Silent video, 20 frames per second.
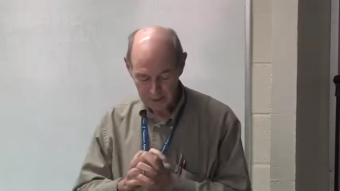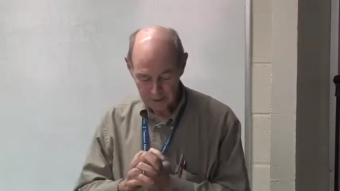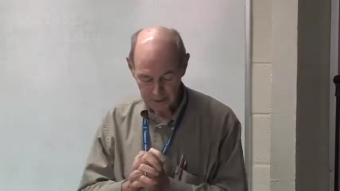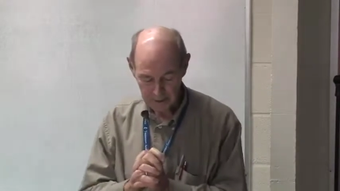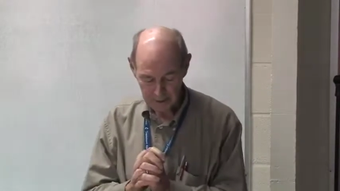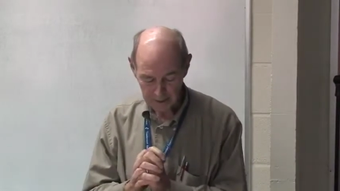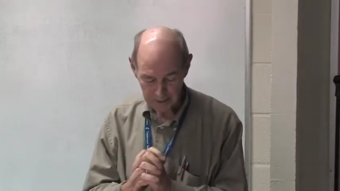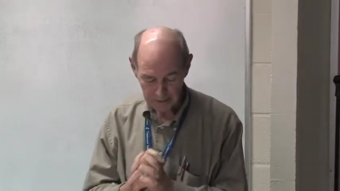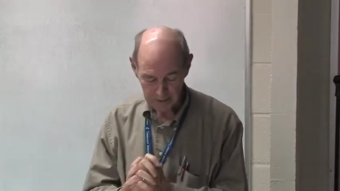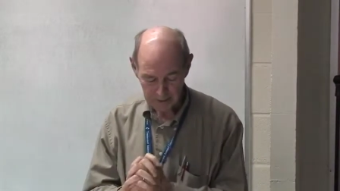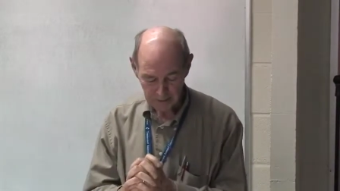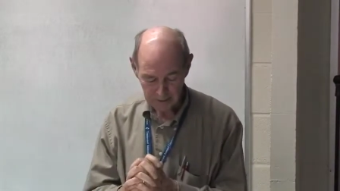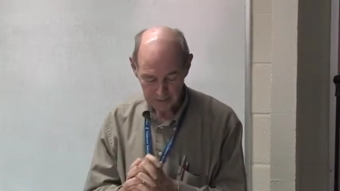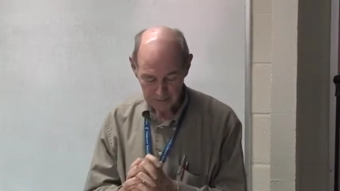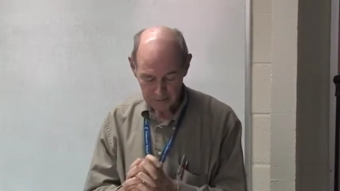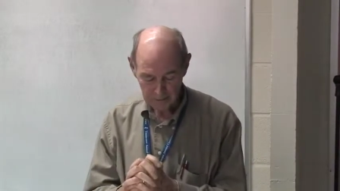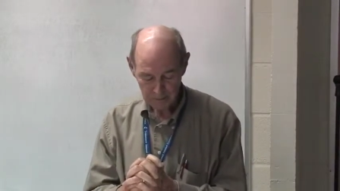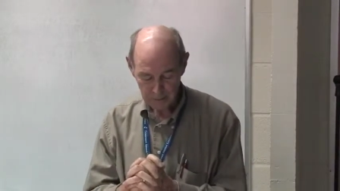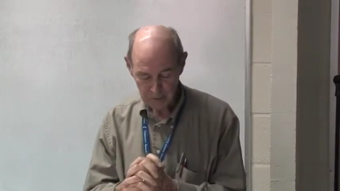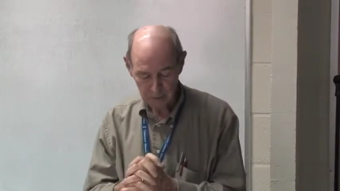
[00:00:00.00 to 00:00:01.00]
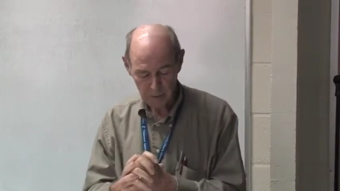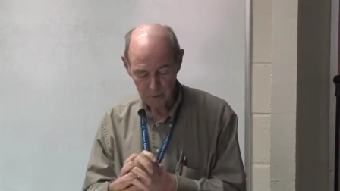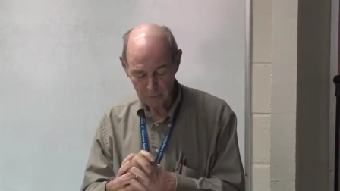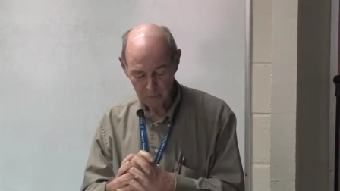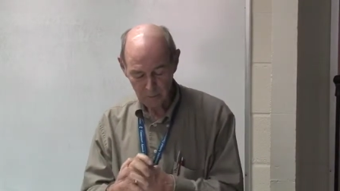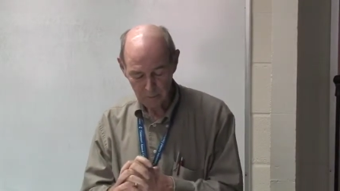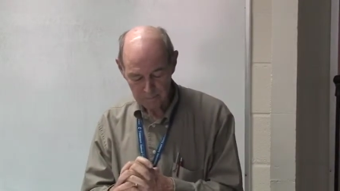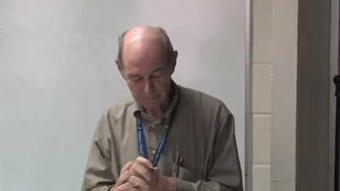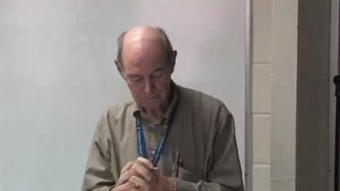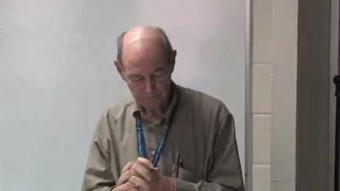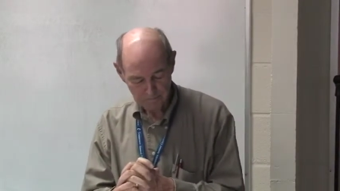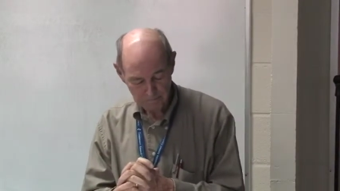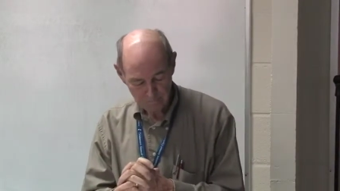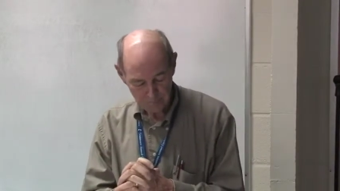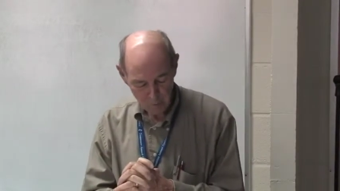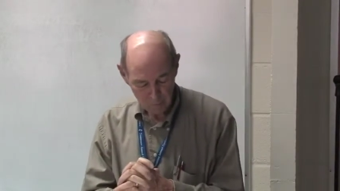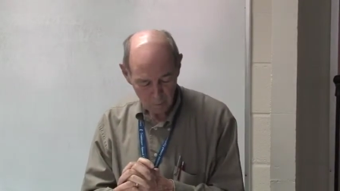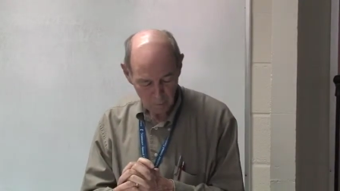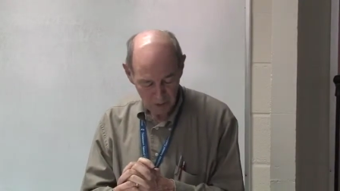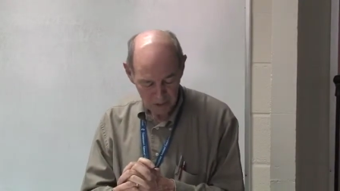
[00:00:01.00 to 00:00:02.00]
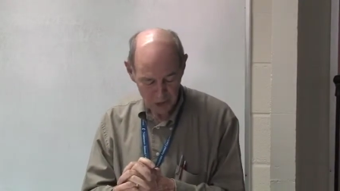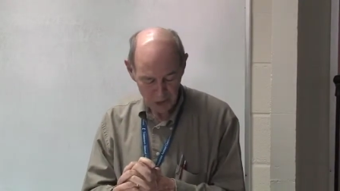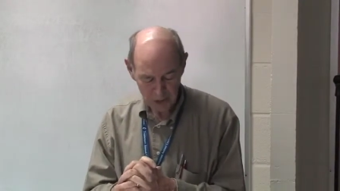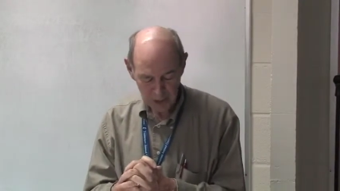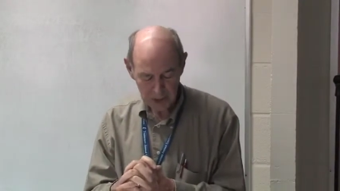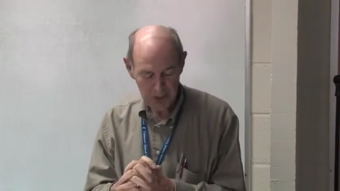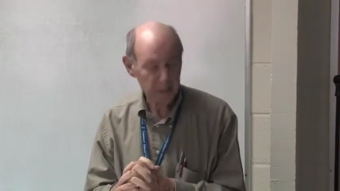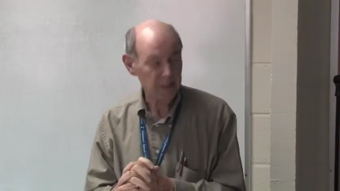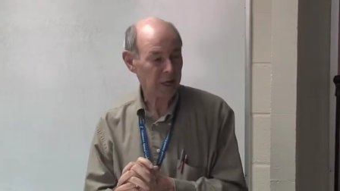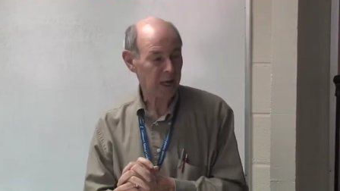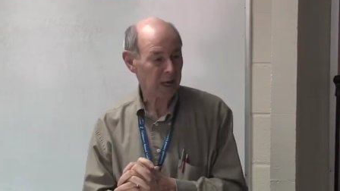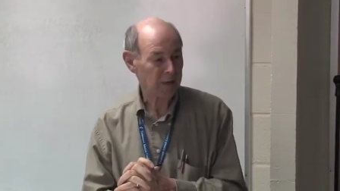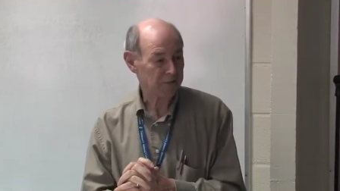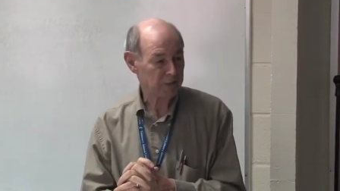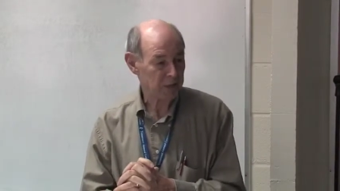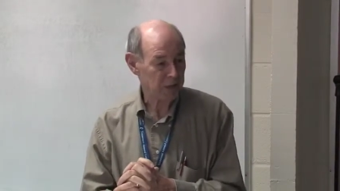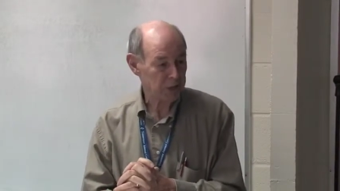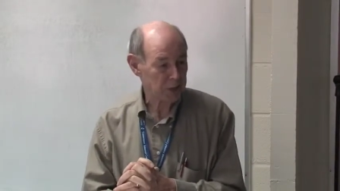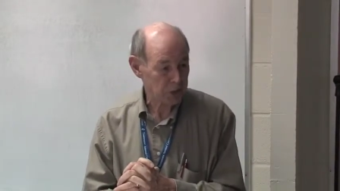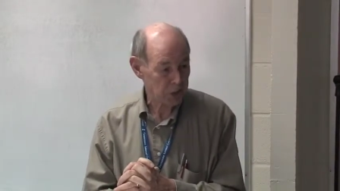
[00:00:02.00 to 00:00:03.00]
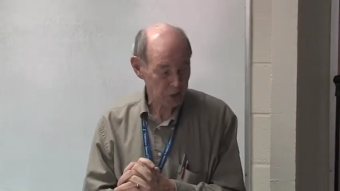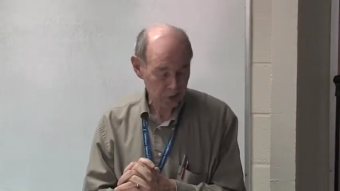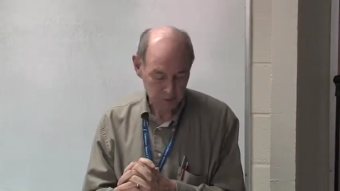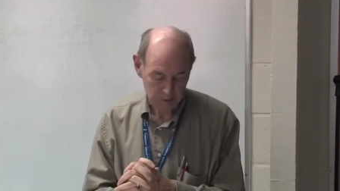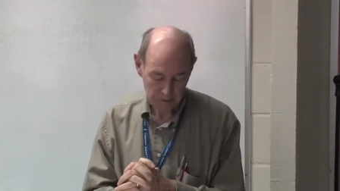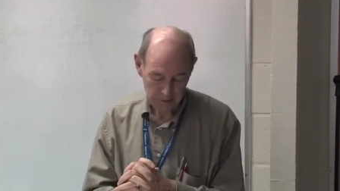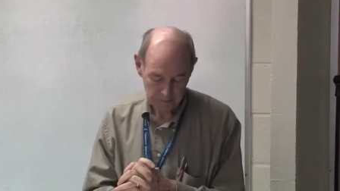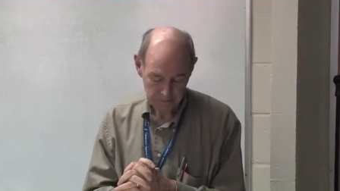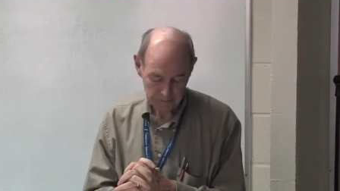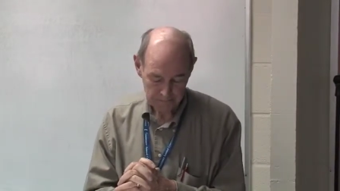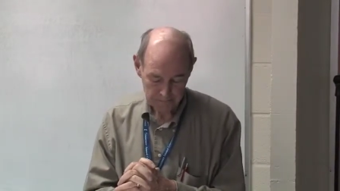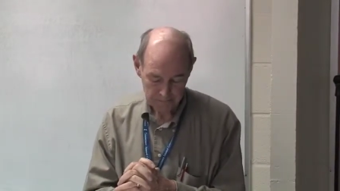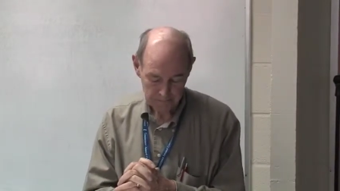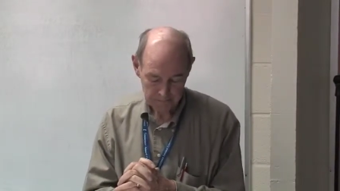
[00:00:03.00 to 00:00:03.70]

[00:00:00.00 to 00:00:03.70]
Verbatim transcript: And, uh, you know, Wesley didn't have any children.